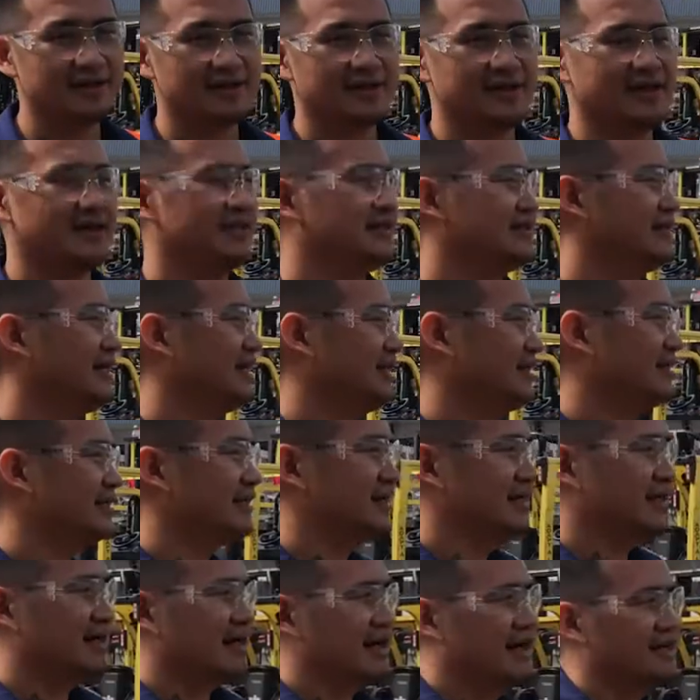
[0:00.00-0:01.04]
And then
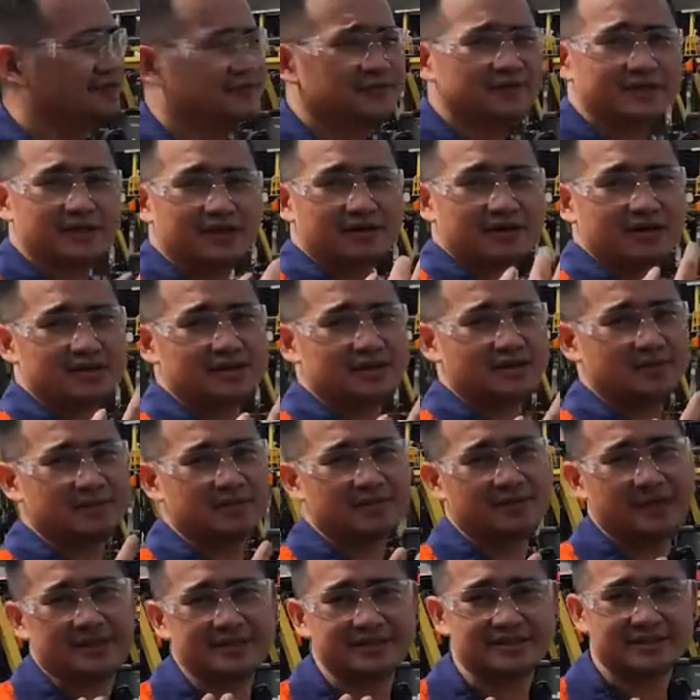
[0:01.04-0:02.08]
after the customer
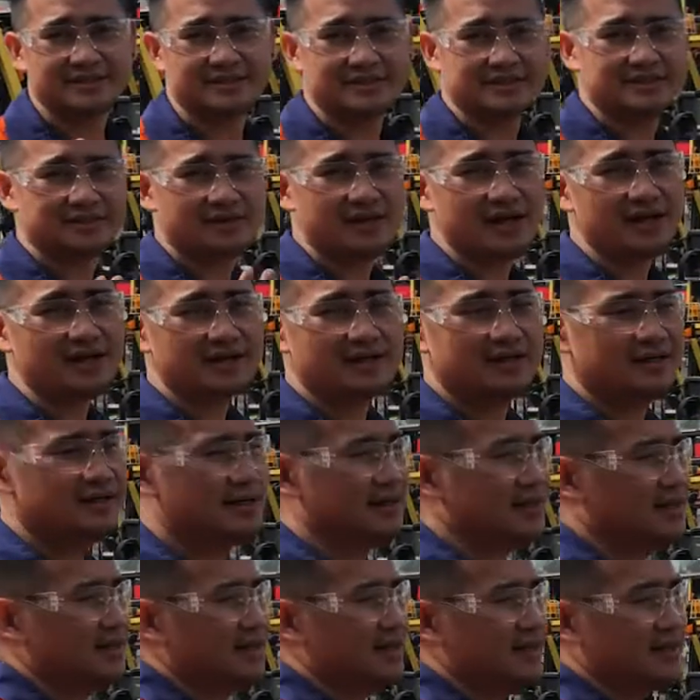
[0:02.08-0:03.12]
rented the truck,
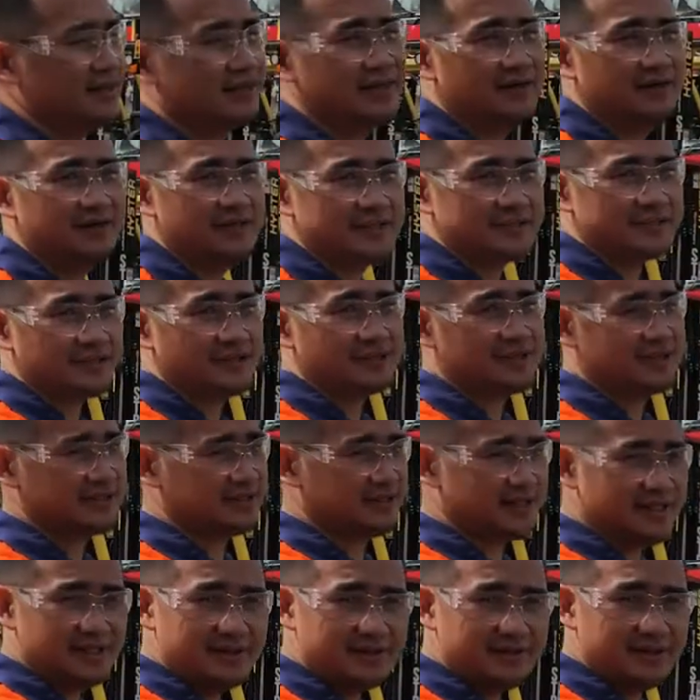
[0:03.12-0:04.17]
they return us
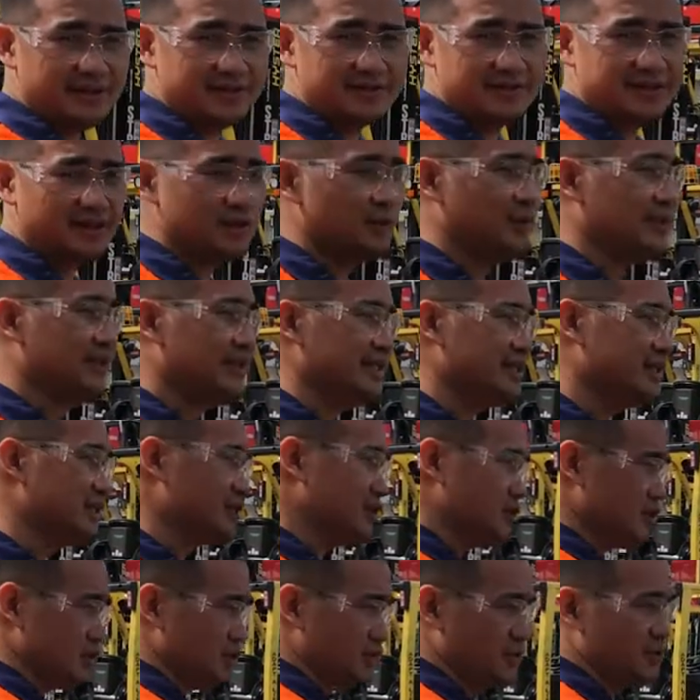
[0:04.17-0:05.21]
here. And then we need
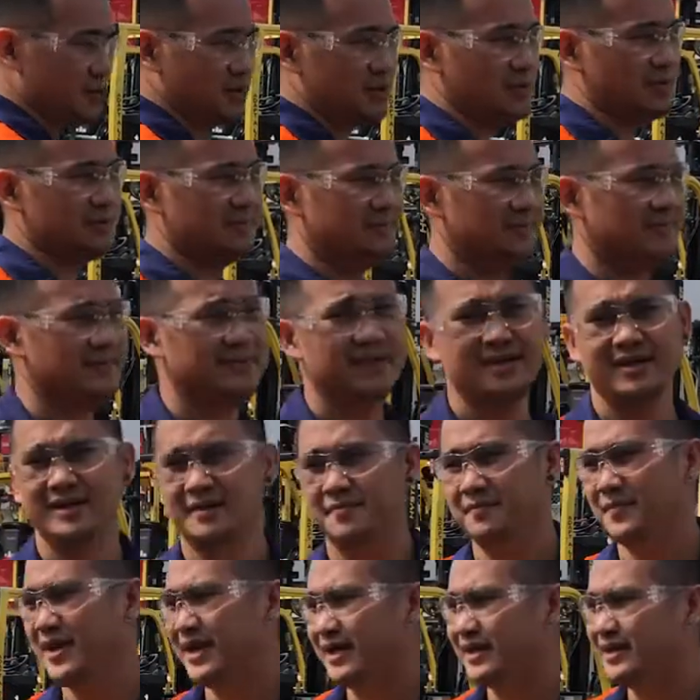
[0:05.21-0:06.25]
to
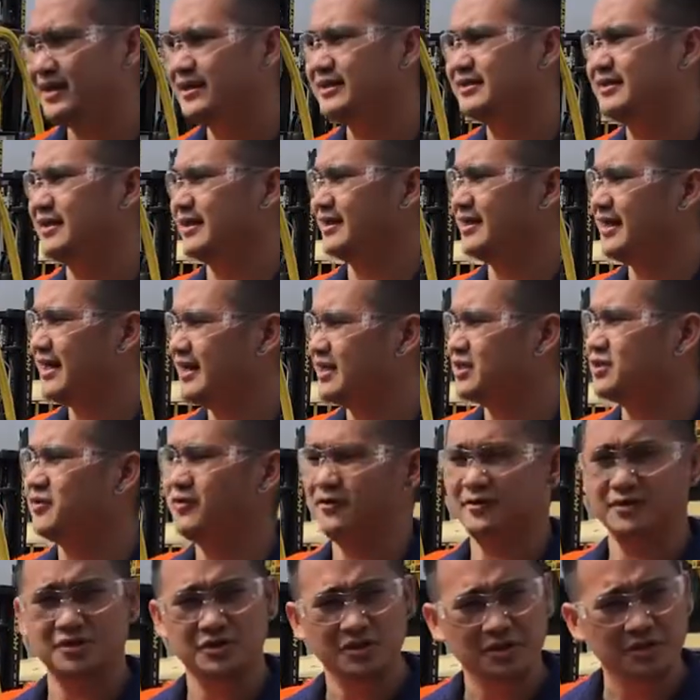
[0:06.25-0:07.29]
make it again
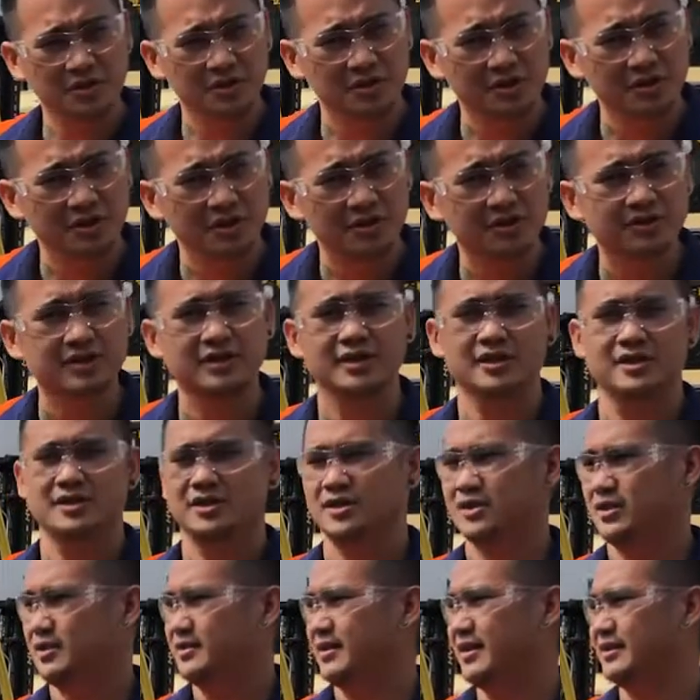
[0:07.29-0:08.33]
good.
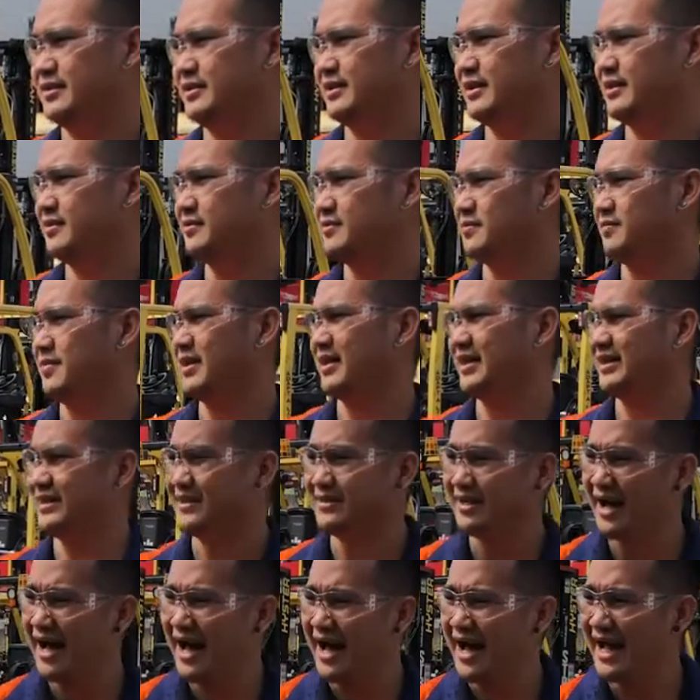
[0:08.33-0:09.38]
And then make it
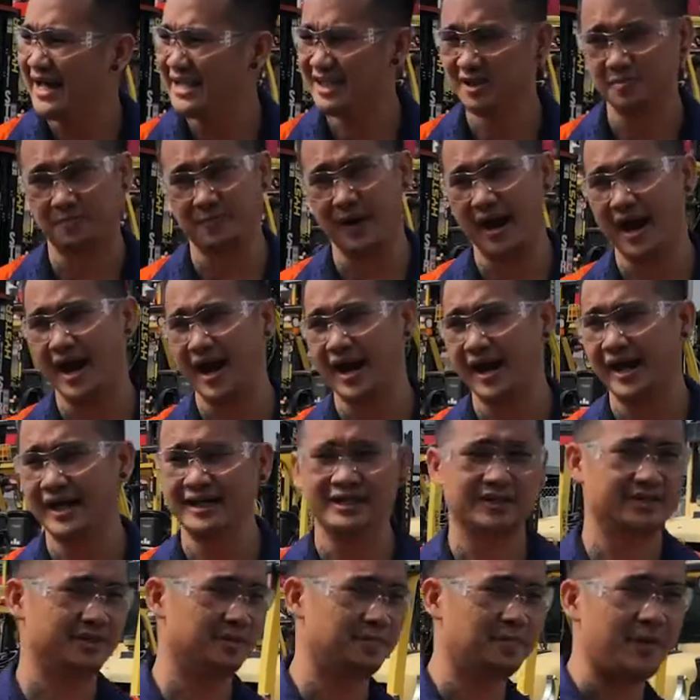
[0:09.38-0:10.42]
nice, paint,
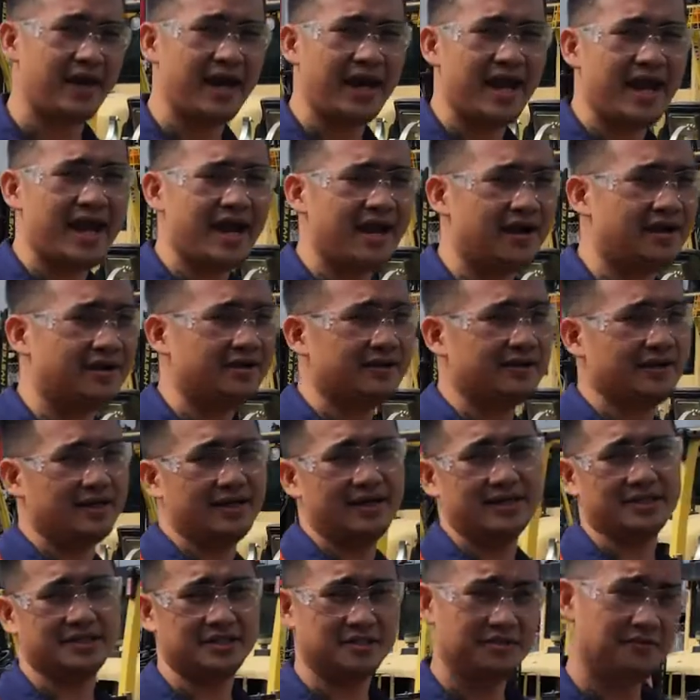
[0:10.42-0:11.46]
repair, uh,
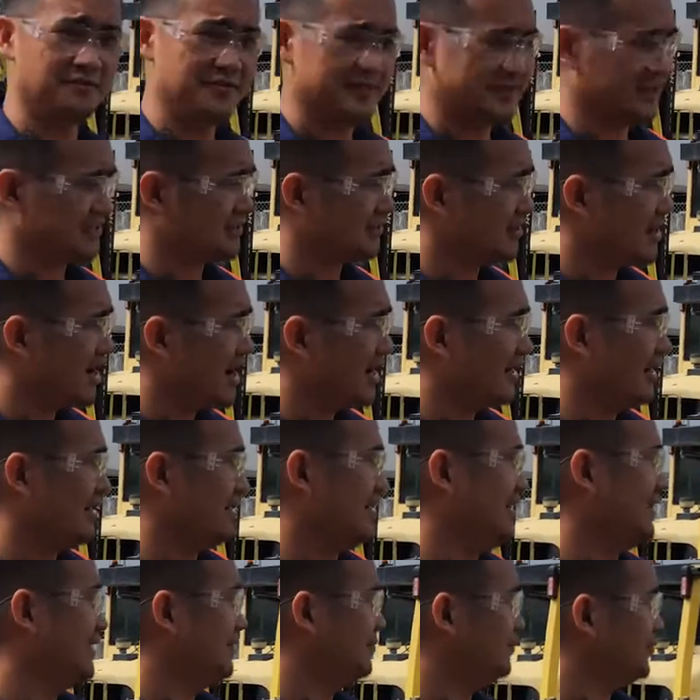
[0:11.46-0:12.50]
service the truck, and
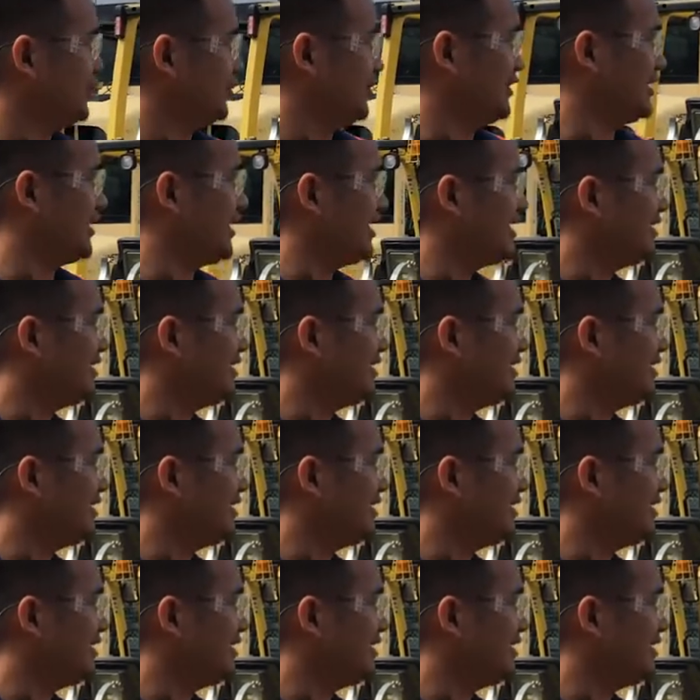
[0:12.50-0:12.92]
then put it here.